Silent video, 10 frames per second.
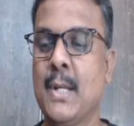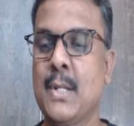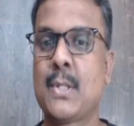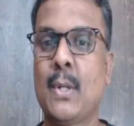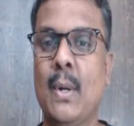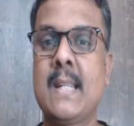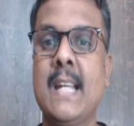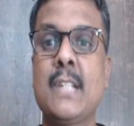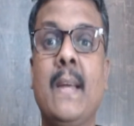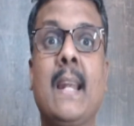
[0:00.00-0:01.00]

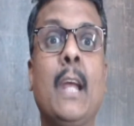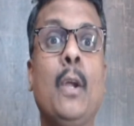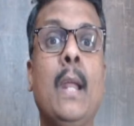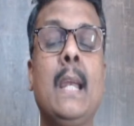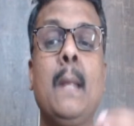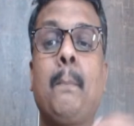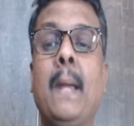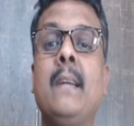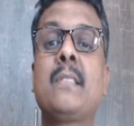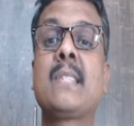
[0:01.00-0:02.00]
Soldiers were regularly
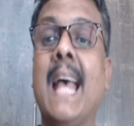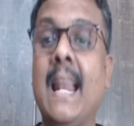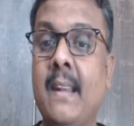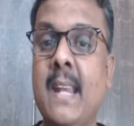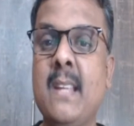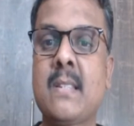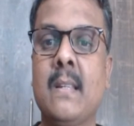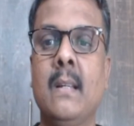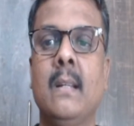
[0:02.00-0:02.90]
paid salaries